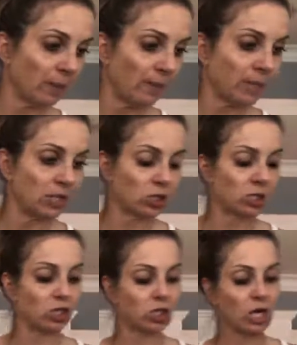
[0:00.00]
from the peach
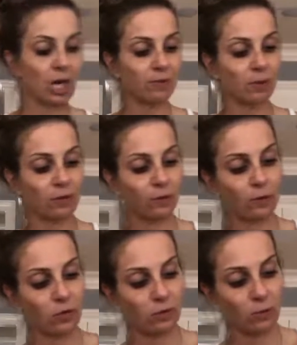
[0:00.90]
and the schnapps. We've got the
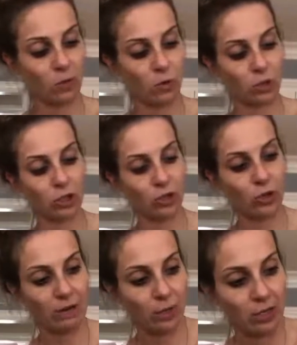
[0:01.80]
fruitiness from the orange and the
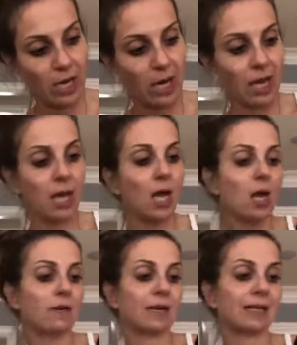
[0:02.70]
Grand Marnier.
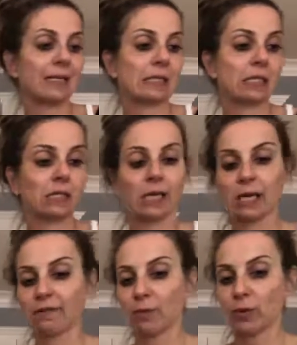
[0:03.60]
Got a nice little
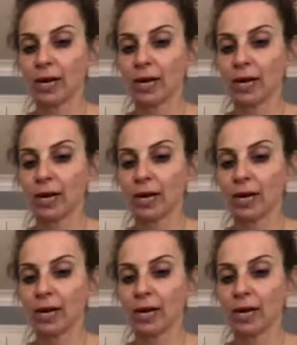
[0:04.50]
kick of the